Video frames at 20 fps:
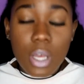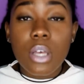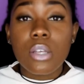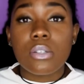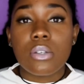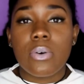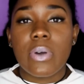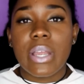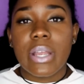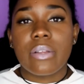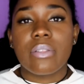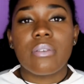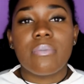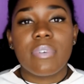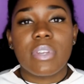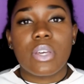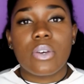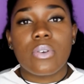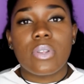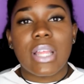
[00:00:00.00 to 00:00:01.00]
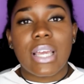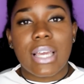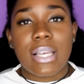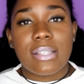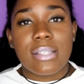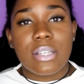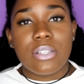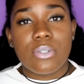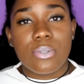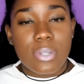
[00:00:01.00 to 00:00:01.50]
So here in the video, like I
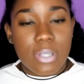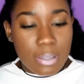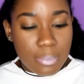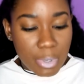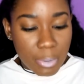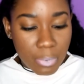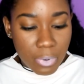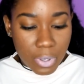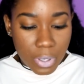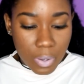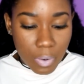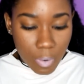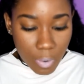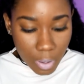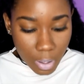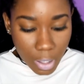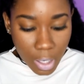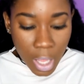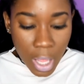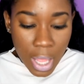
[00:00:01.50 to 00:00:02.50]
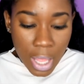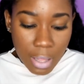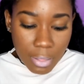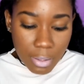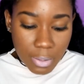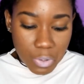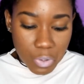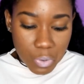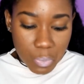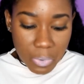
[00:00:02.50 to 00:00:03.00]
said, you see me putting on
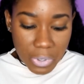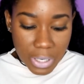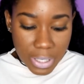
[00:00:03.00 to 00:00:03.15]
the Super